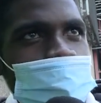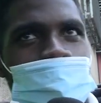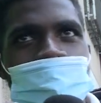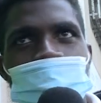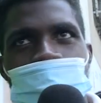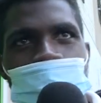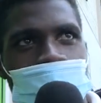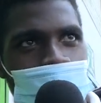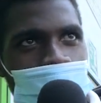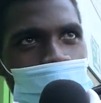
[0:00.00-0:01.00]
We are living in
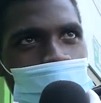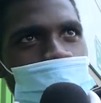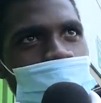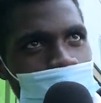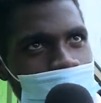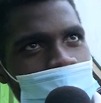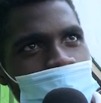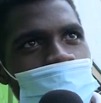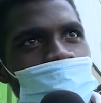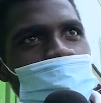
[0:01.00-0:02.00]
heaven, of which are in
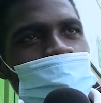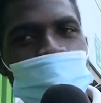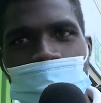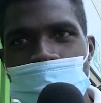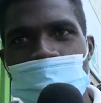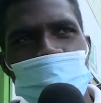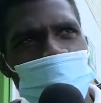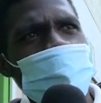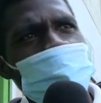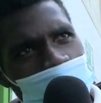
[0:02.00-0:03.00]
earth. So I think the
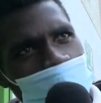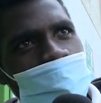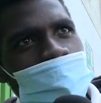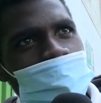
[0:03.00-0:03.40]
youth should boycott the